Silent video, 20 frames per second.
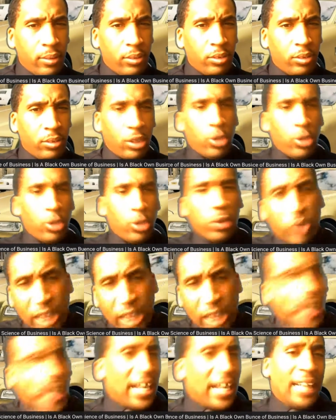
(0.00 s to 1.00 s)
So you
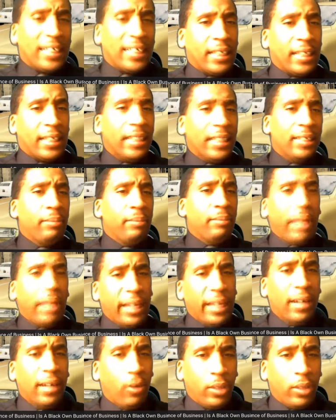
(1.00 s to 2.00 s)
still got to cut them
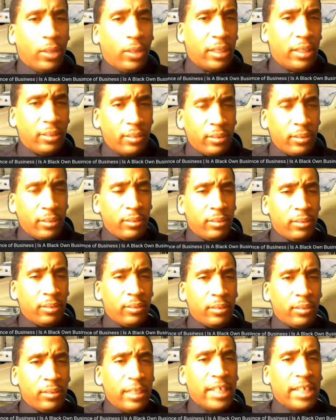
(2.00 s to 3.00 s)
in on it,
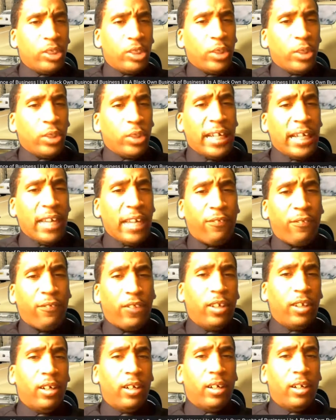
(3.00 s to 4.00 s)
unless you get hit
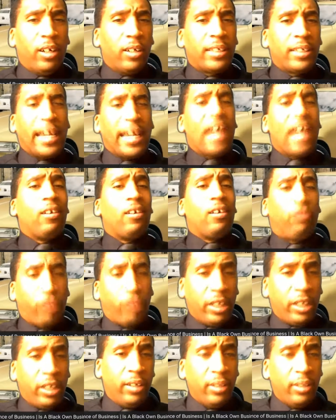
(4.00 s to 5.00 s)
for
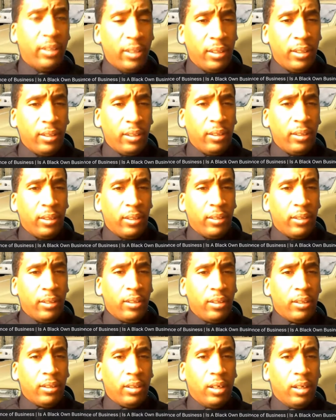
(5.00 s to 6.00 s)
counterfeit,
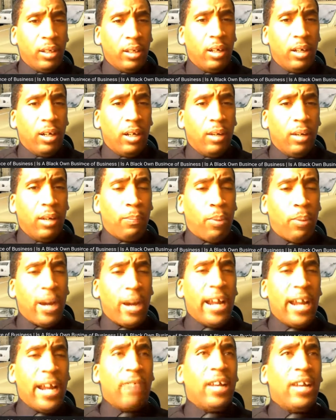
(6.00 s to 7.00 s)

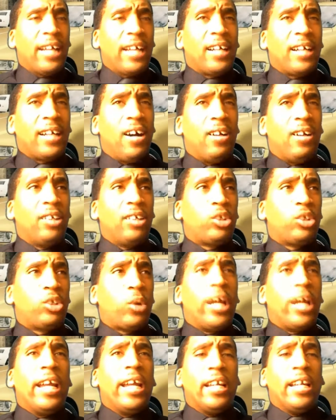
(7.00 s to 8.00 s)
brand, what they call it,
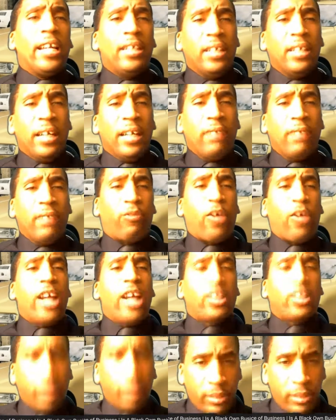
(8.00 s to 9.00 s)
trade
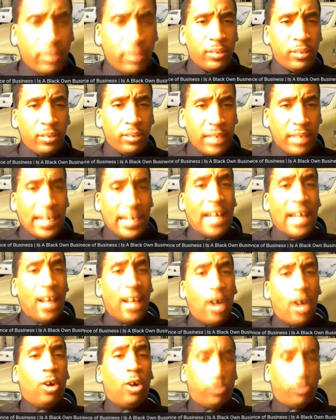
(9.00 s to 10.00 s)
infringement. They got
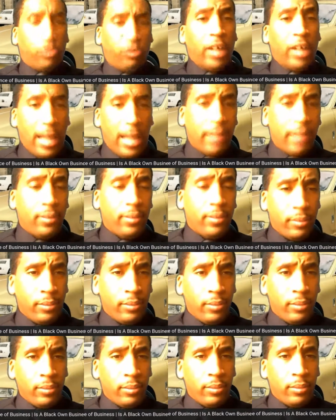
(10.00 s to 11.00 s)
laws for that,
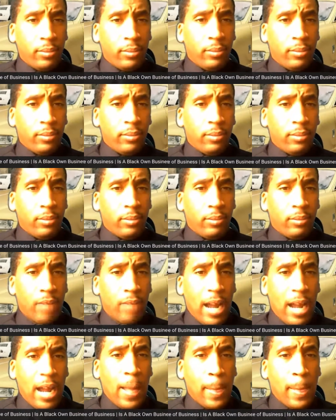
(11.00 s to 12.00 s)

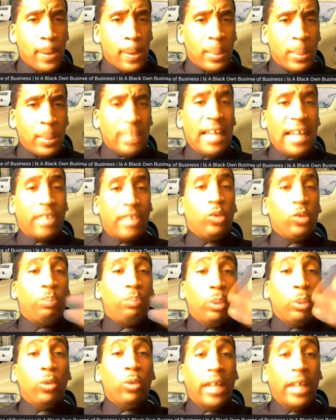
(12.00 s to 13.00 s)
right? That's like you
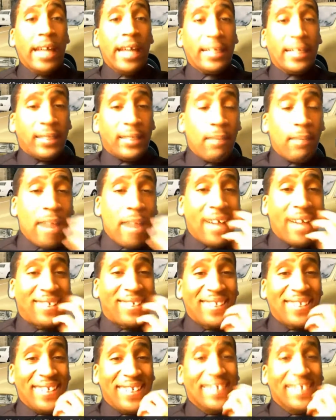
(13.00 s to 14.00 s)
bootlegging somebody's
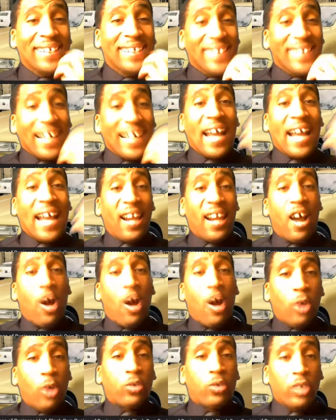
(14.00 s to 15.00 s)
CD. They got
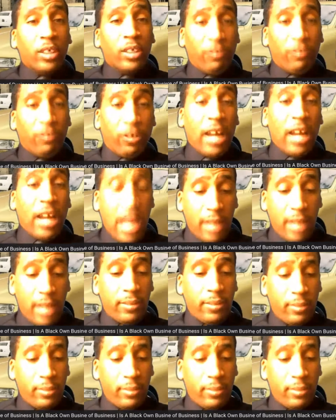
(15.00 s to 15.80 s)
laws for that.